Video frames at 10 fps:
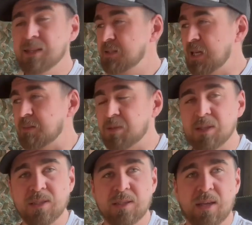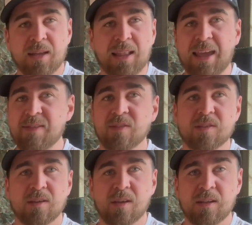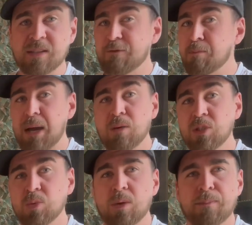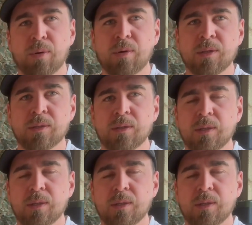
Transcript: tapers and lengths and different pouches were important.